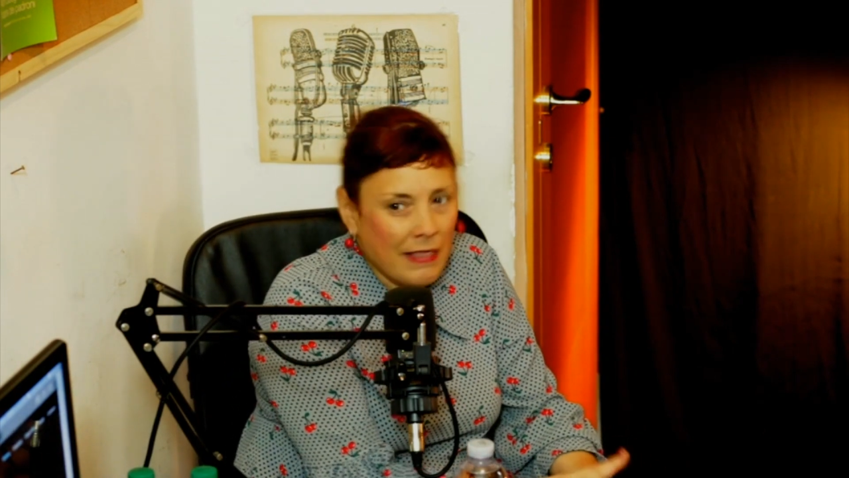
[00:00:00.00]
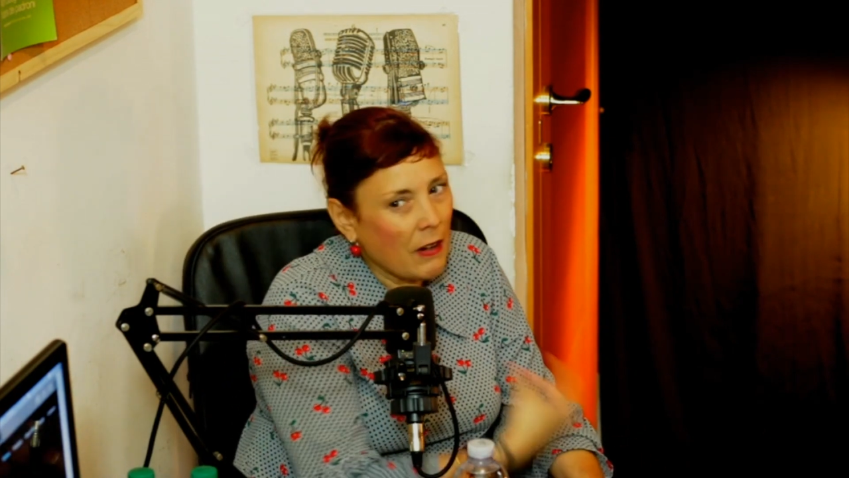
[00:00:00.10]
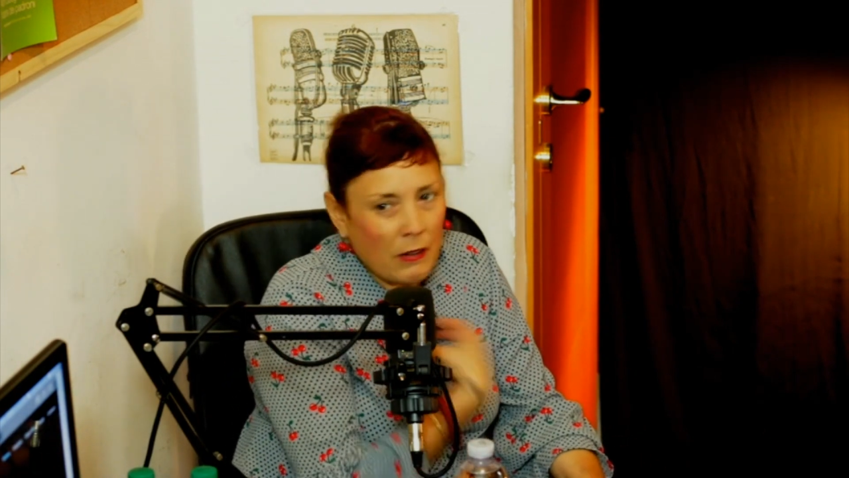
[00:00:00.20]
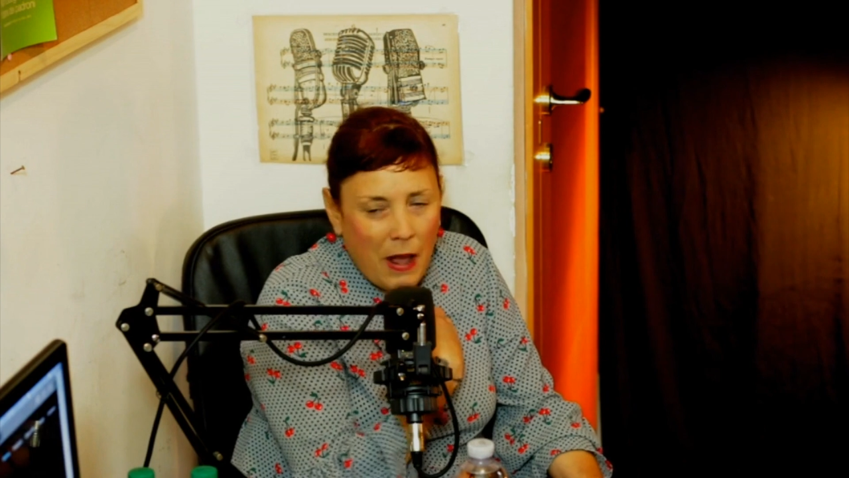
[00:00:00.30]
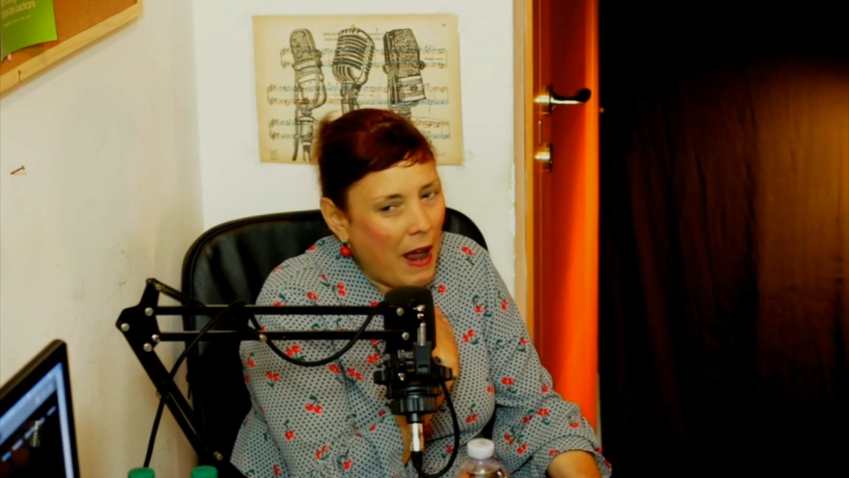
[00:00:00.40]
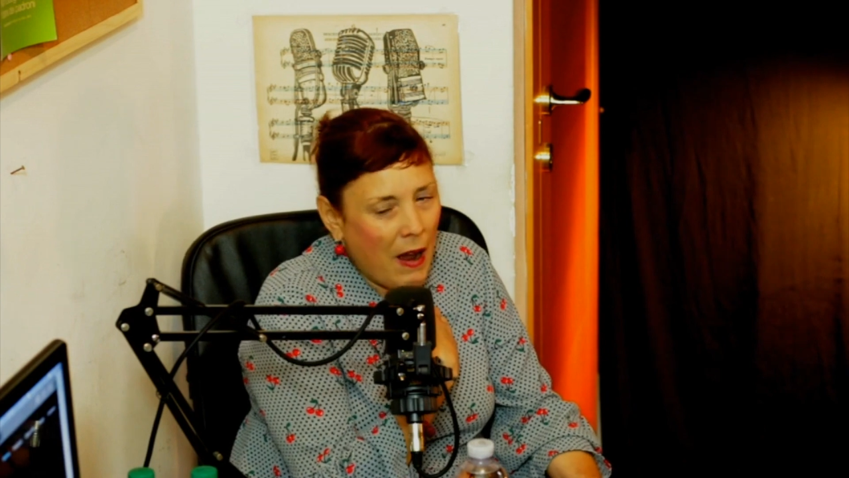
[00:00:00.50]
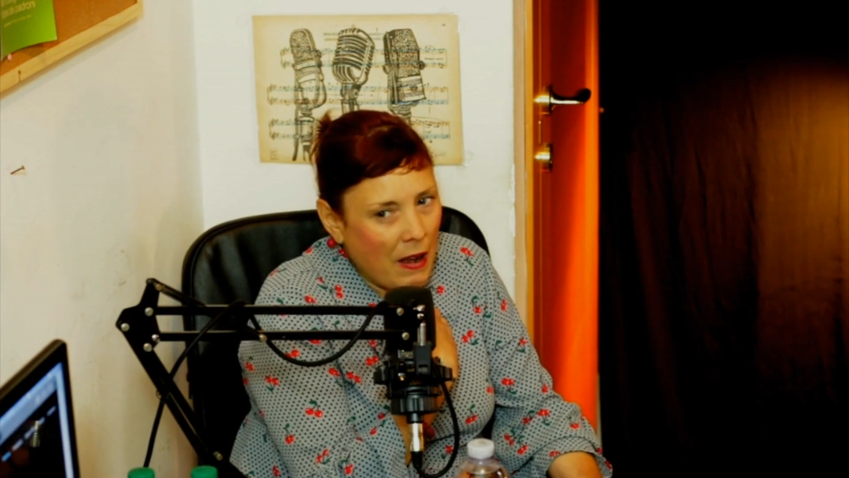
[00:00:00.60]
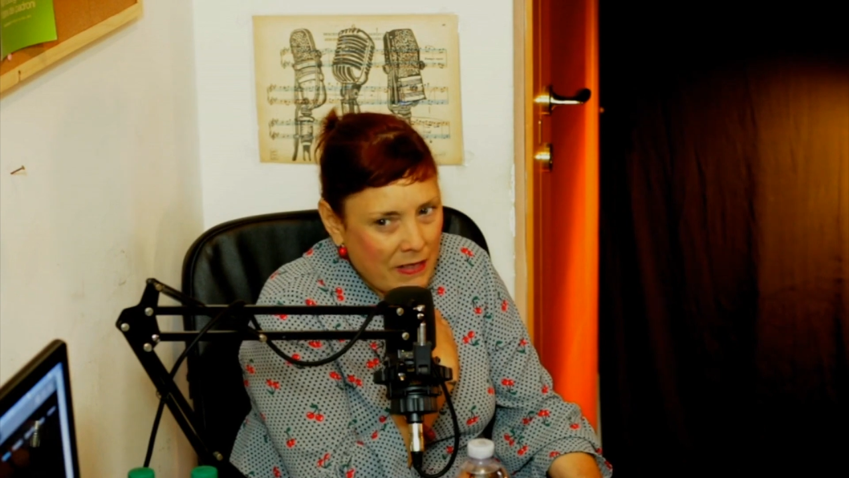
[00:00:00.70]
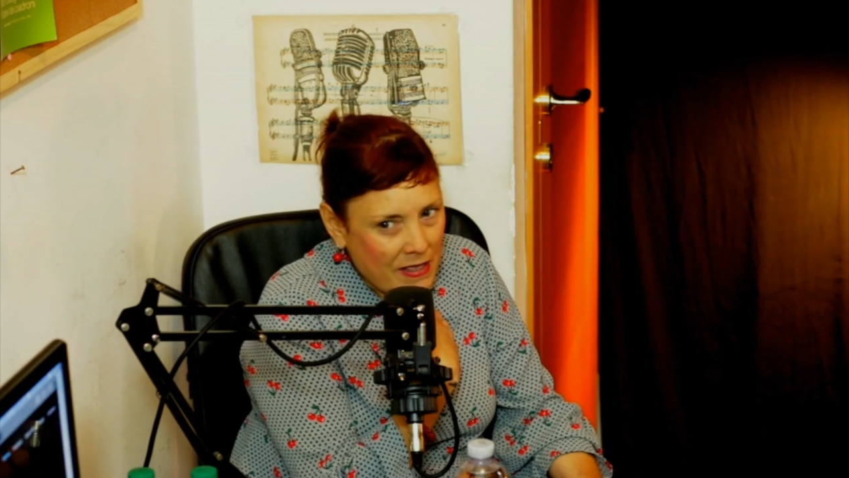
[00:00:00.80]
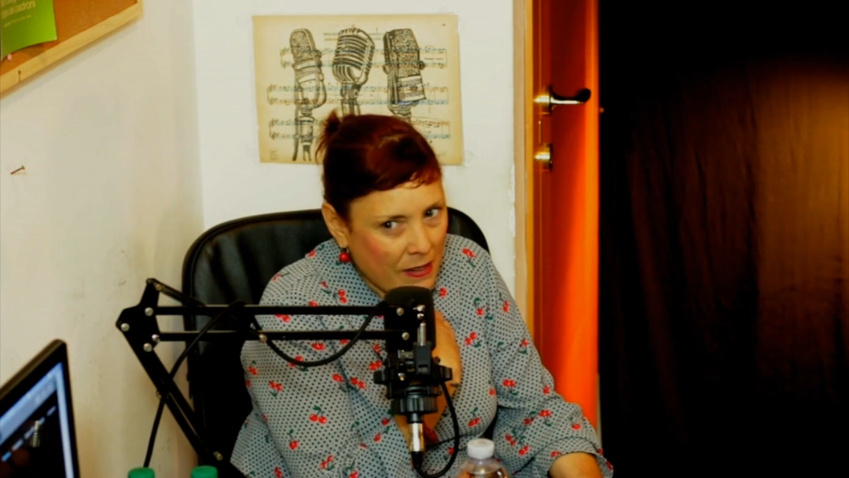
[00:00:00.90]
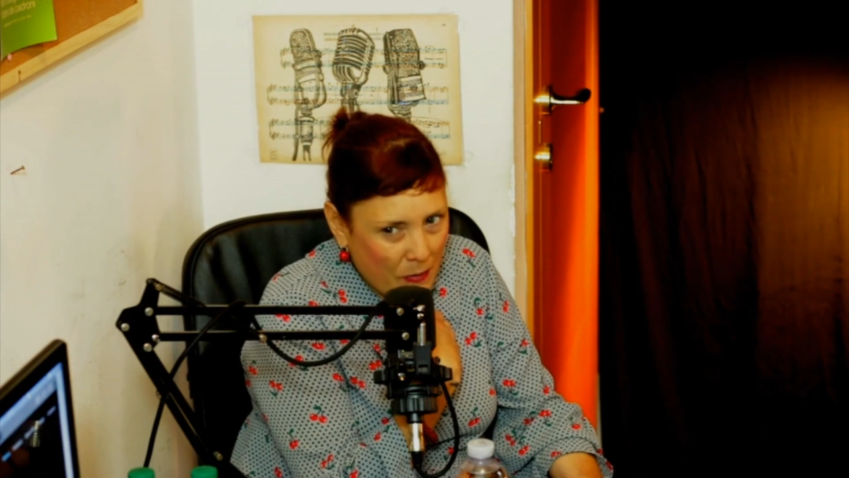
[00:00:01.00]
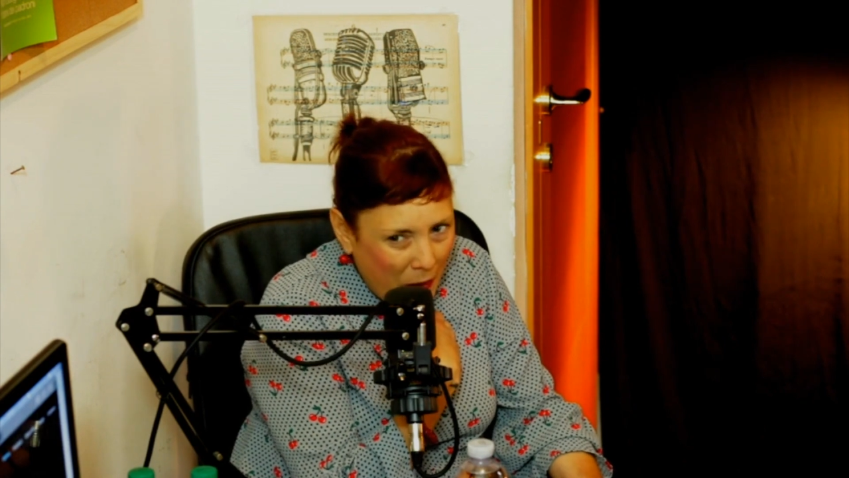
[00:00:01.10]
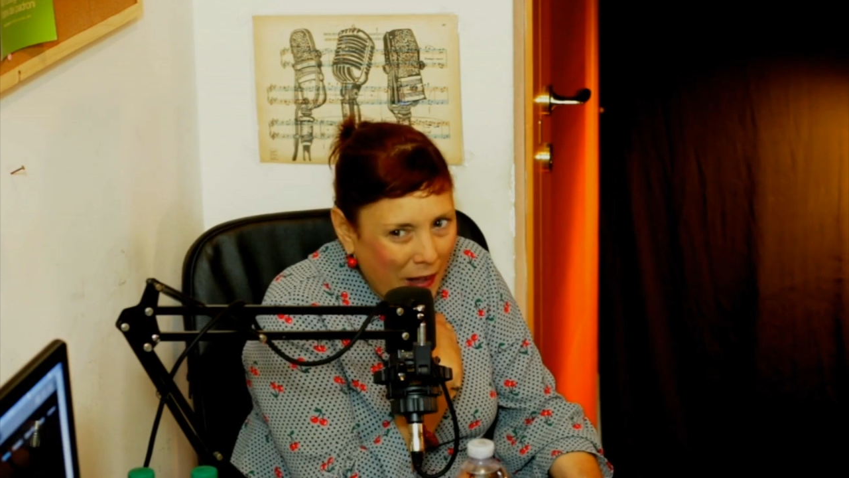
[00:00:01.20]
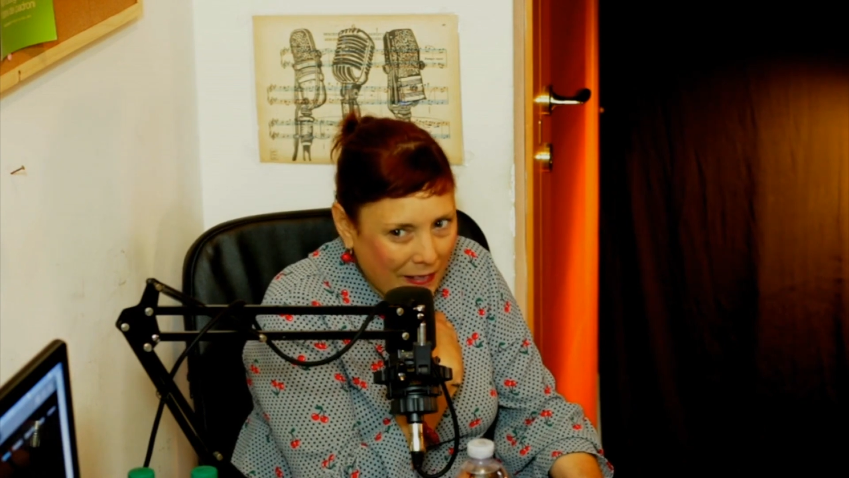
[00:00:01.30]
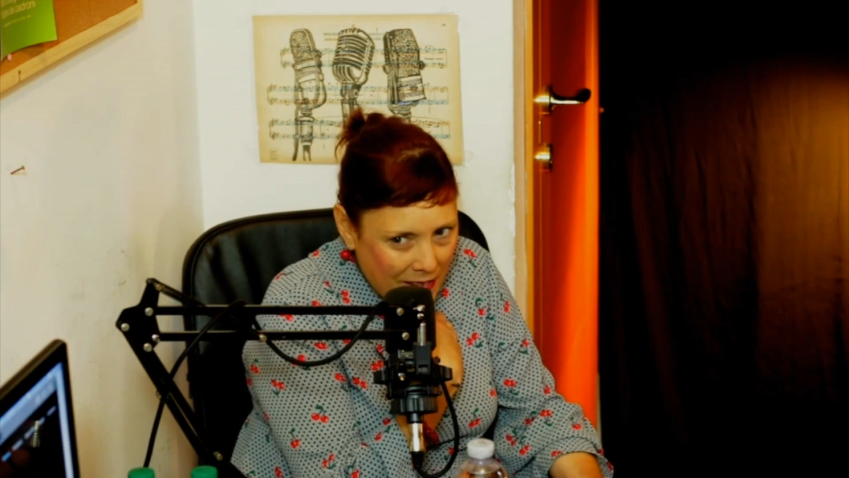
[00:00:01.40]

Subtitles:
they are not obviously well